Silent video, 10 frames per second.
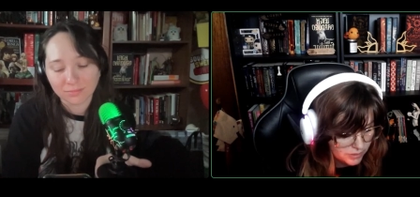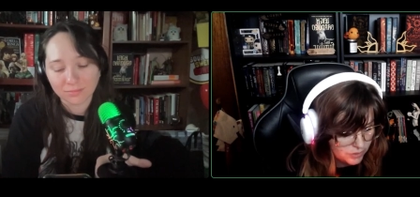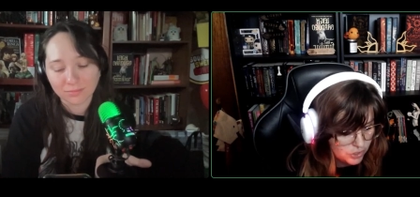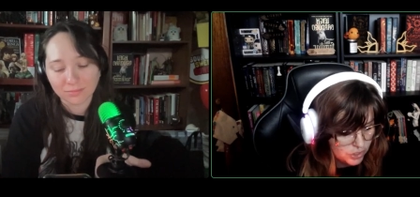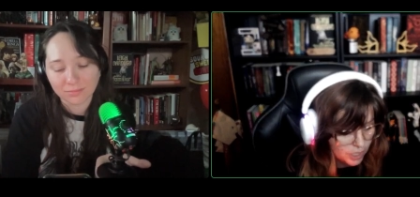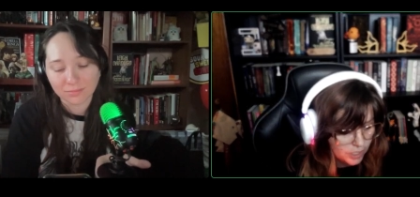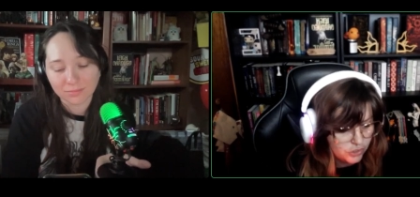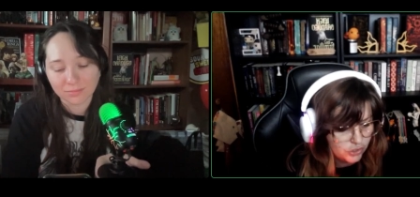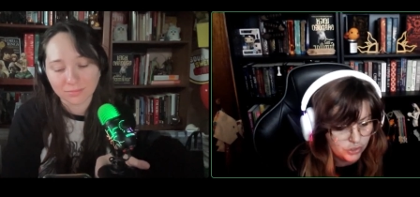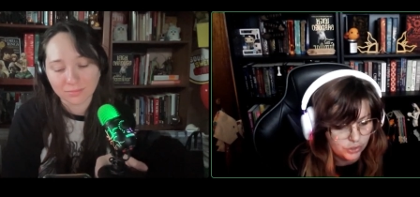Speaker 1: if she does,
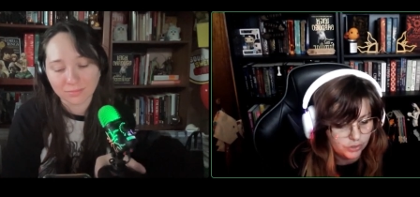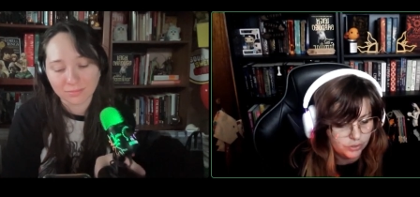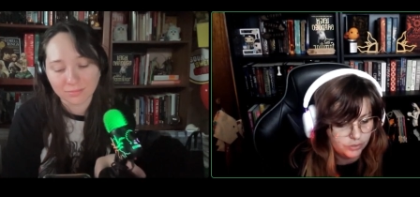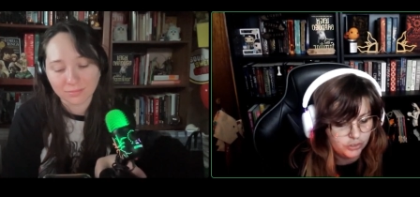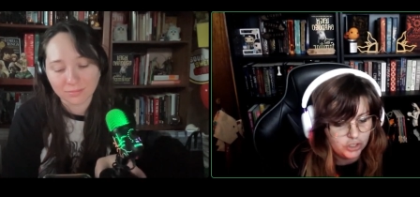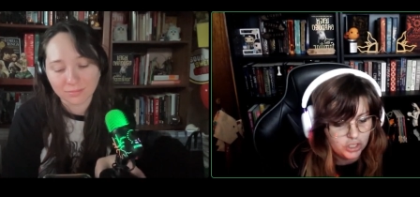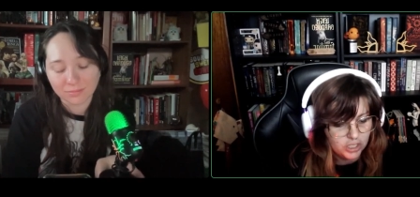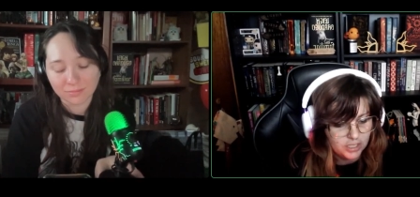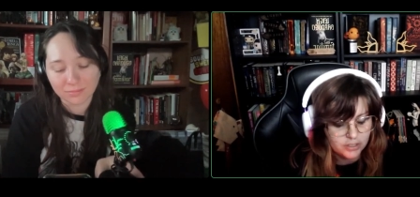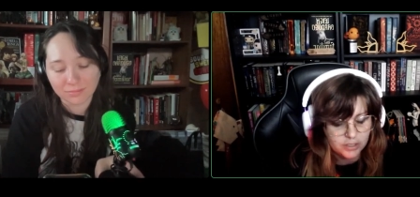she can
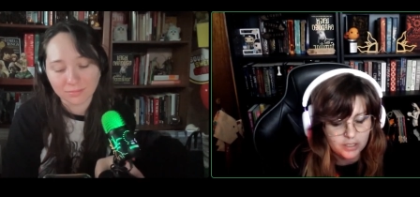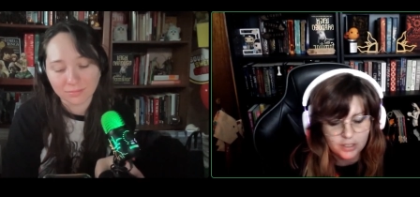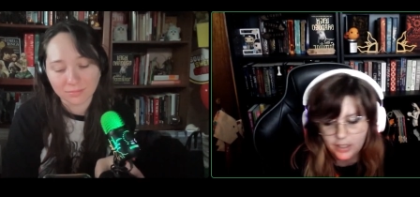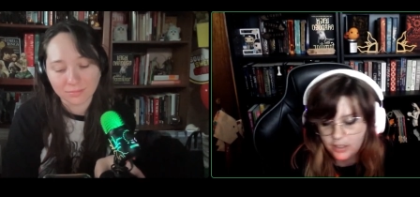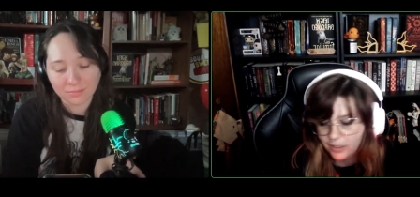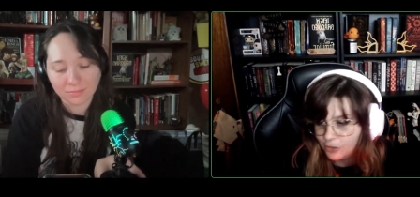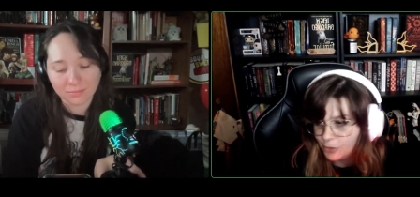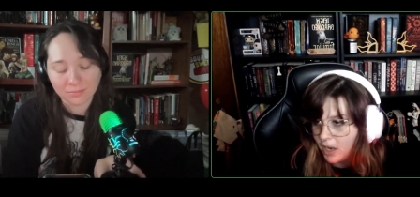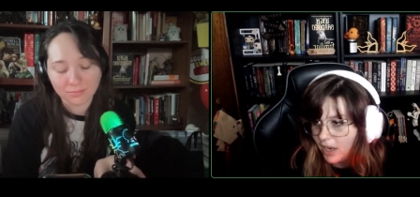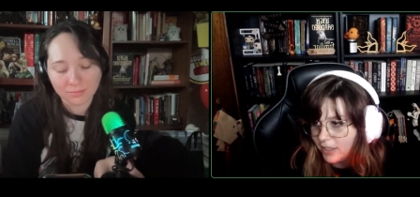easily, like, get
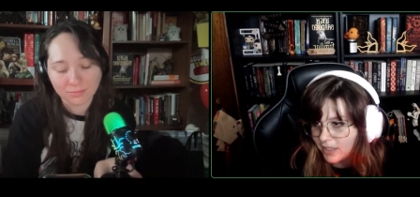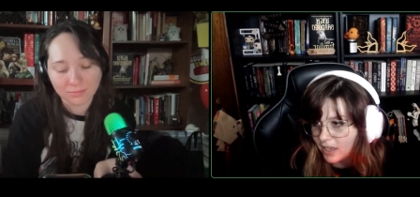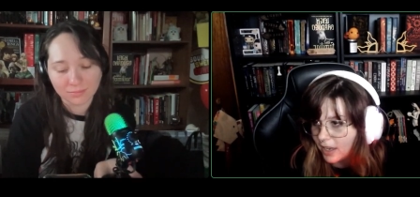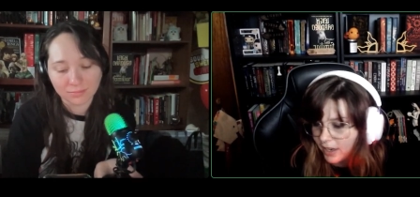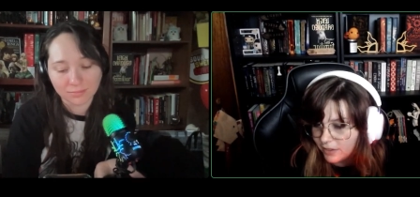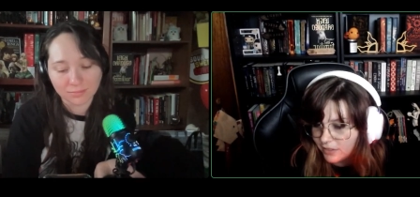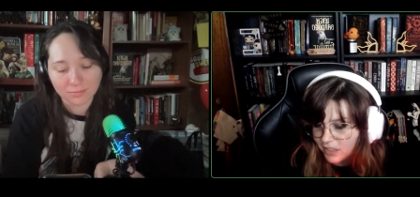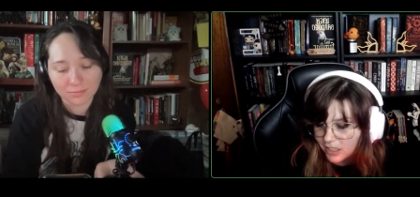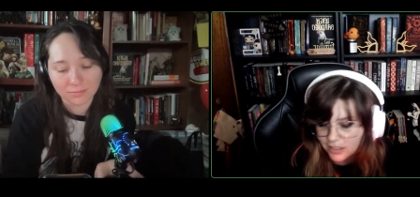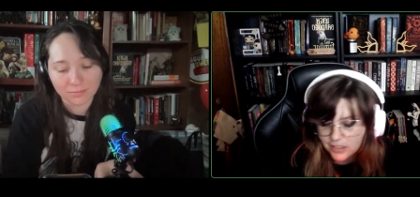tried as, like, a
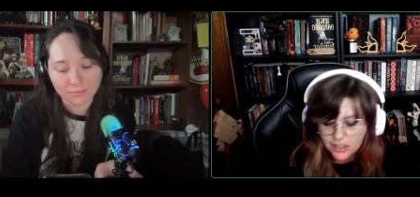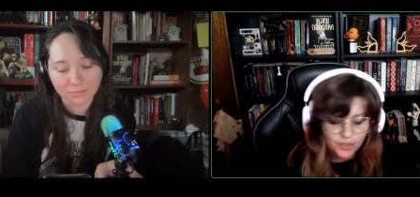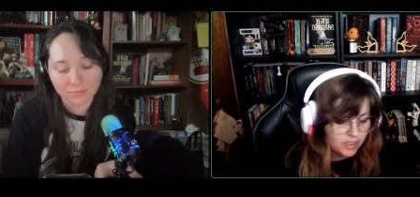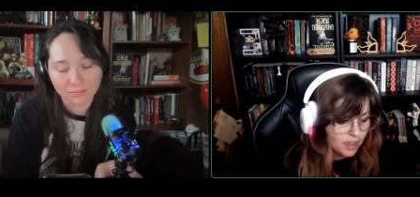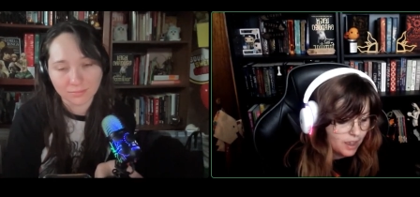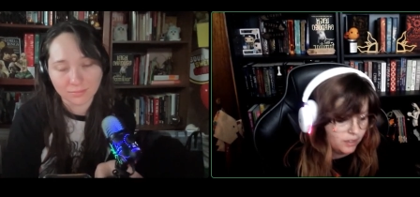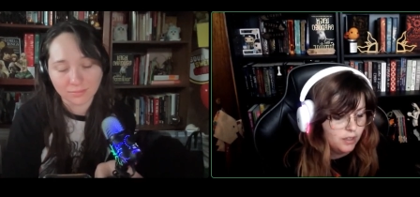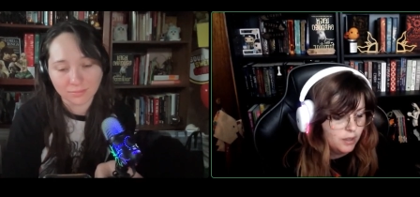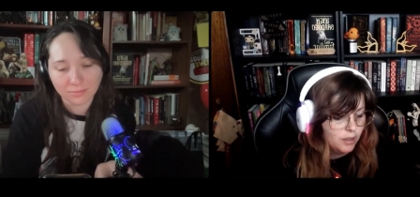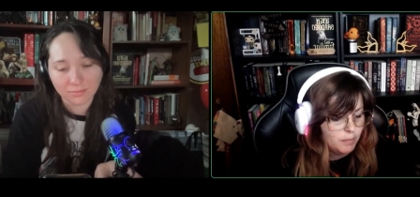heretic and stuff like that.
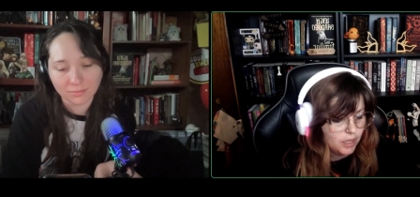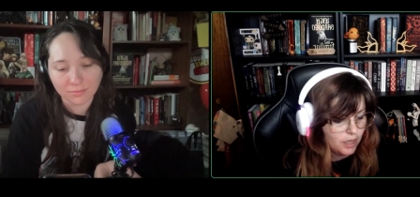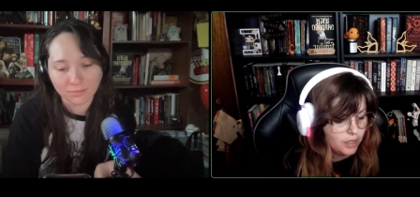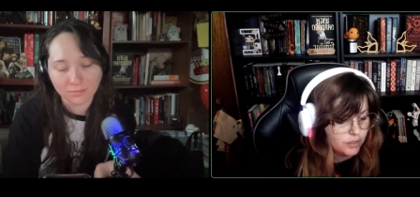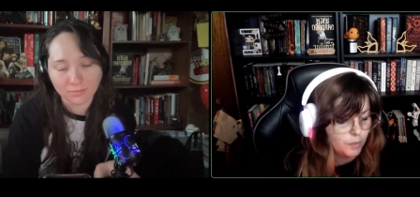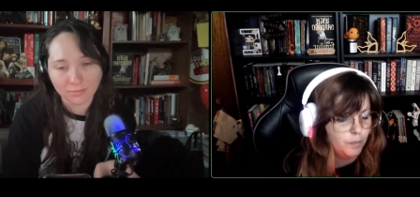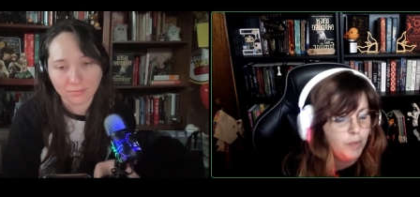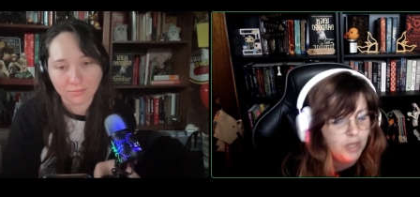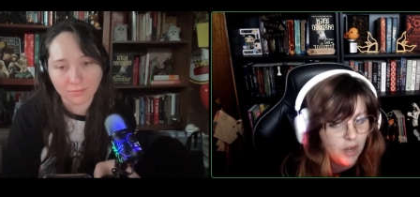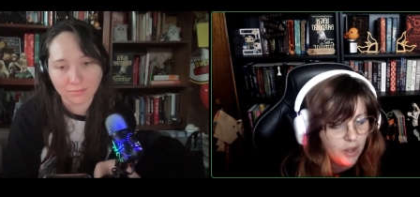Because
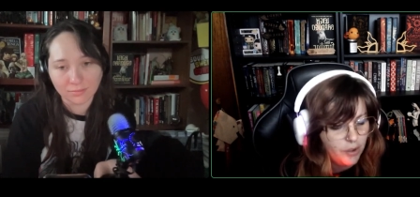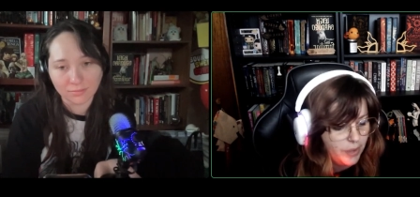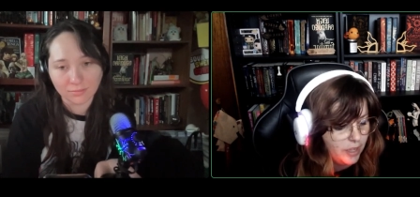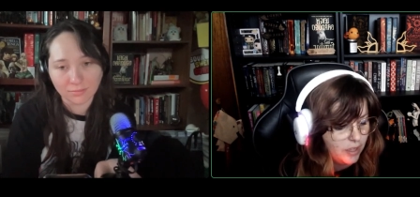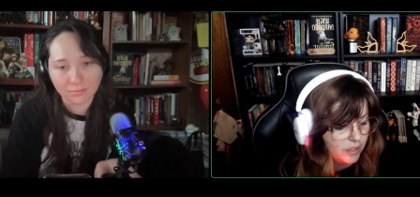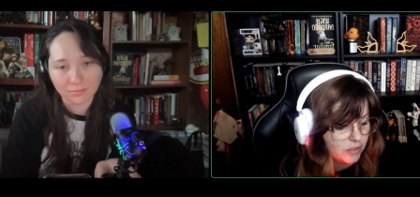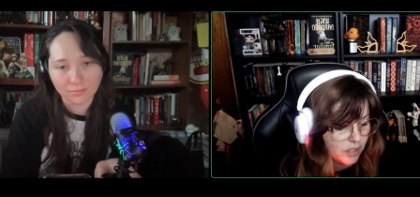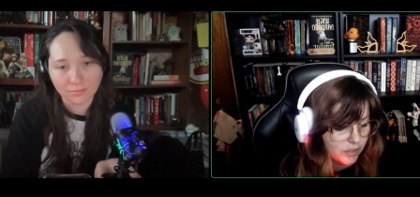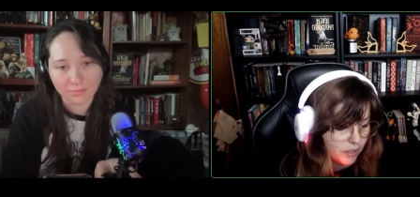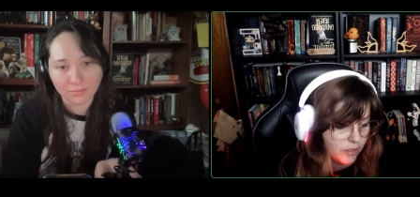we know and
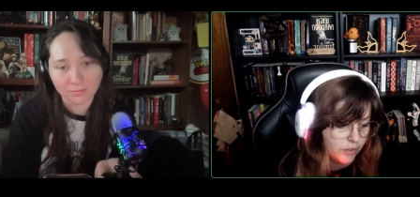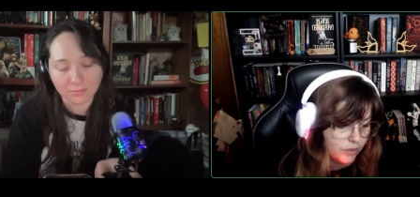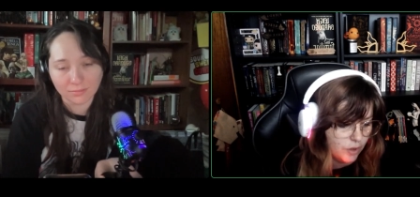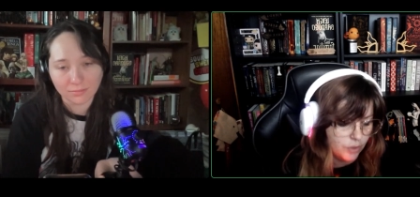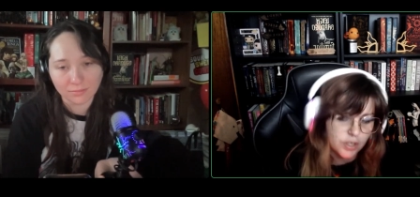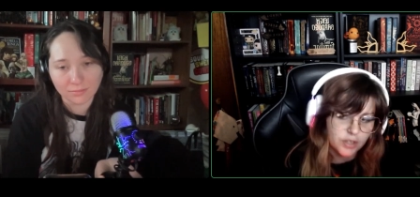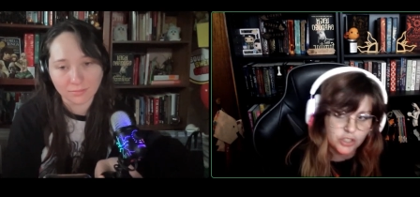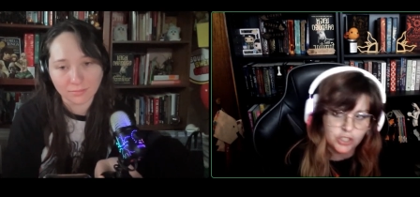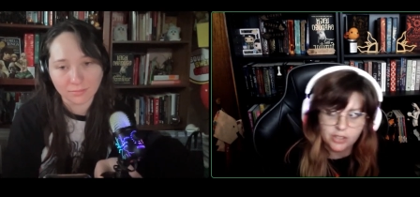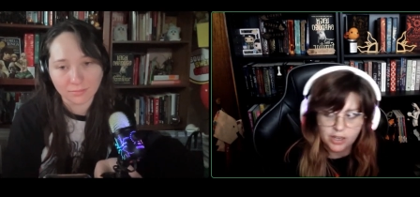Santángel knows that
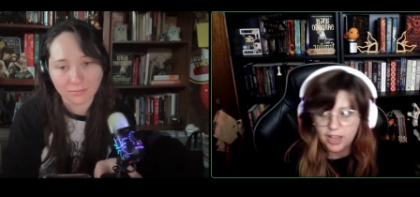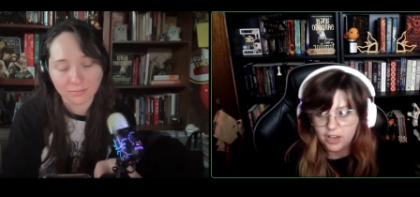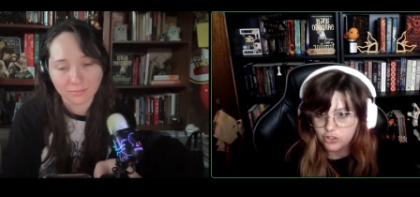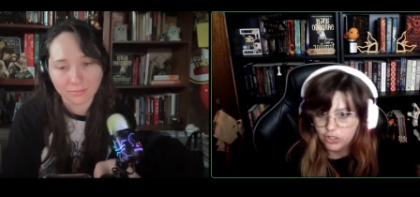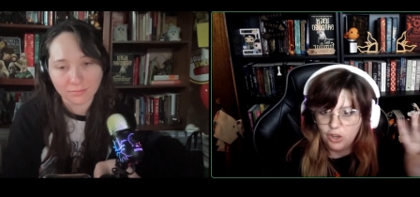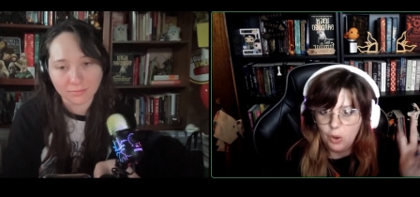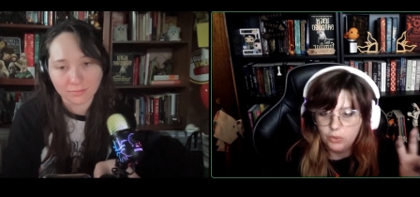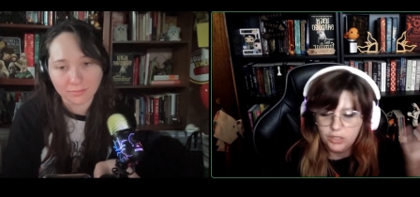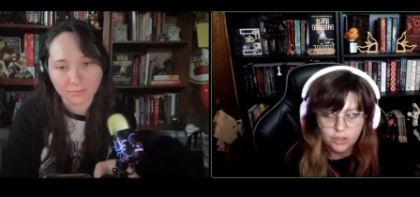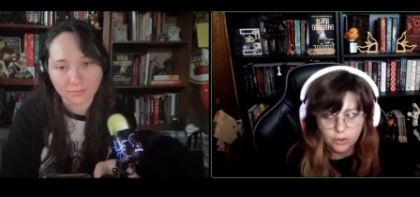she's not actually
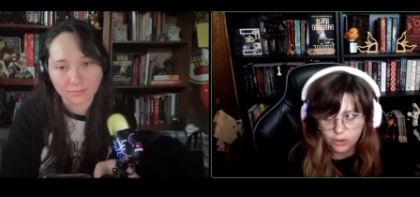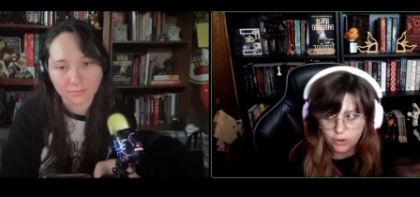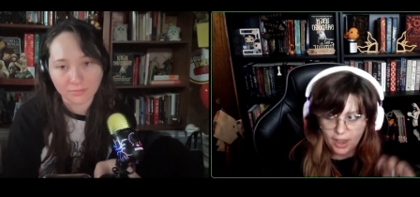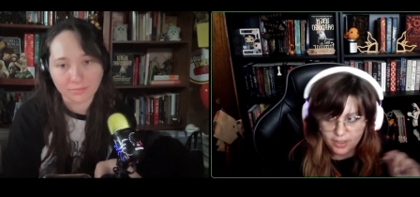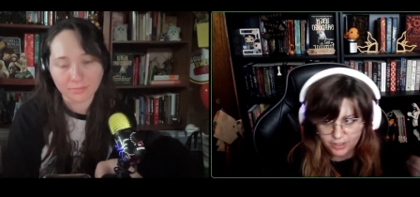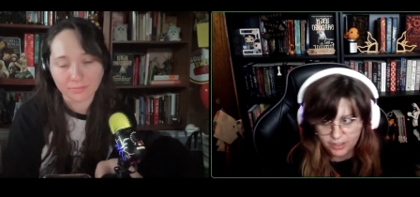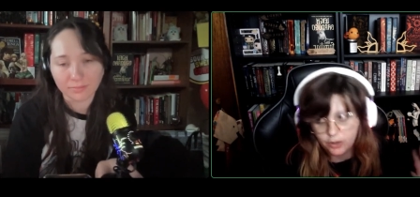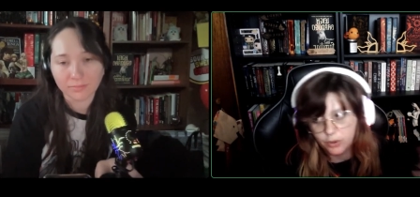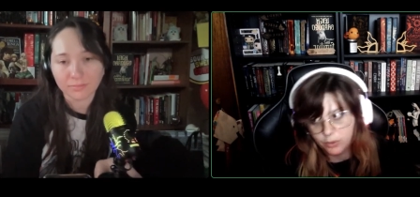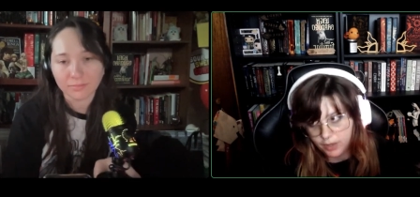holy or Catholic
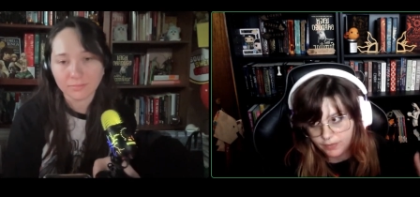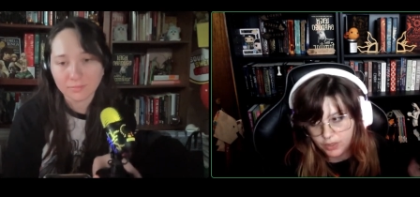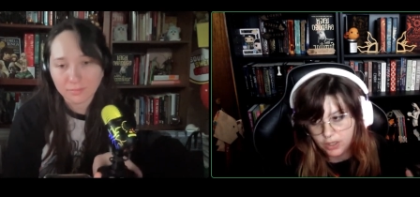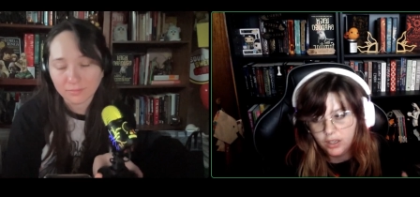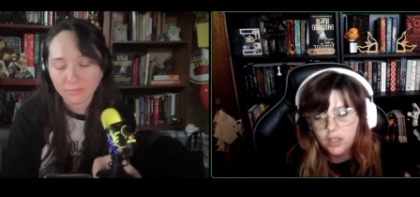or whatever.